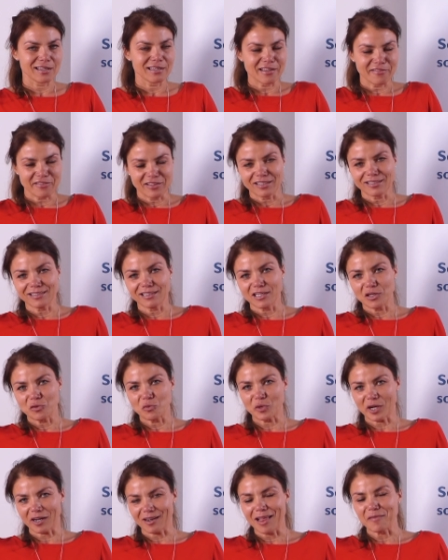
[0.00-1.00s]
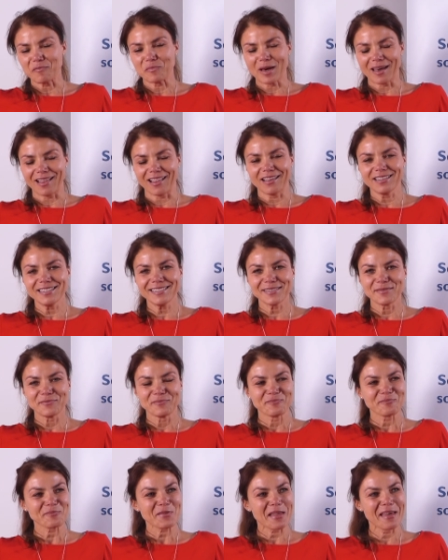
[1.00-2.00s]
Definitely work-life balance,
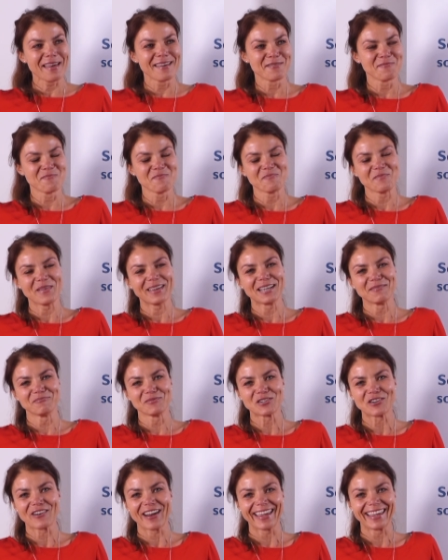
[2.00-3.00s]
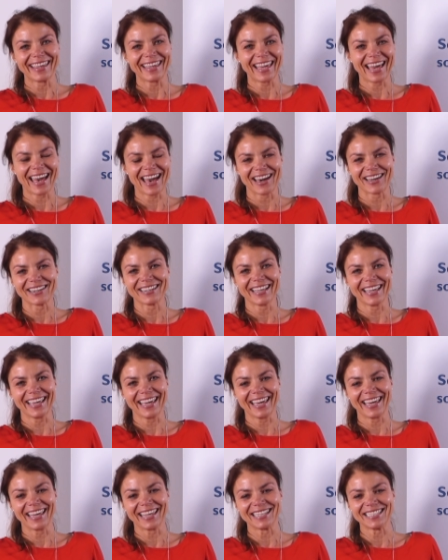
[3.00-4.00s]
but I'm trying hard
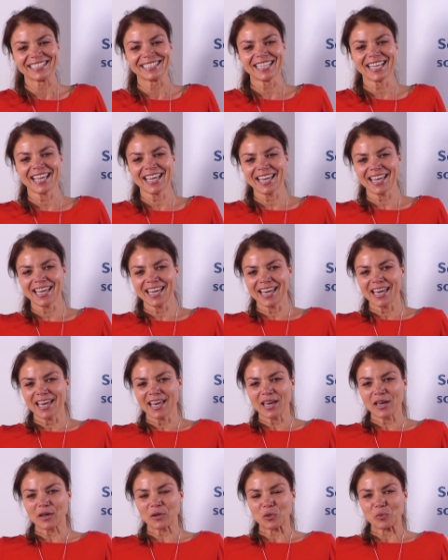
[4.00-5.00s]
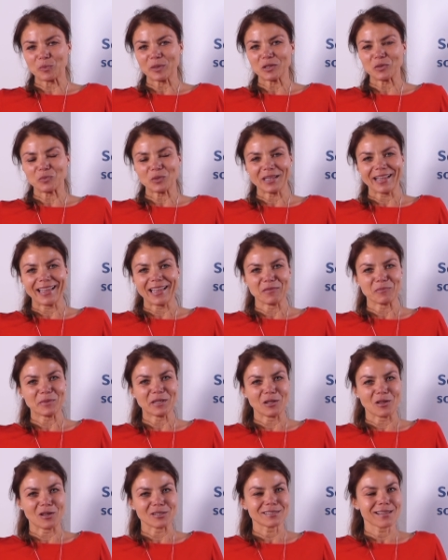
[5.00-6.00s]
and Robert will
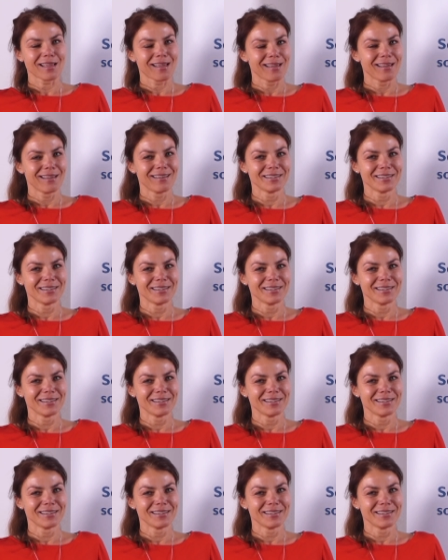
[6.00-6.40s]
help a lot.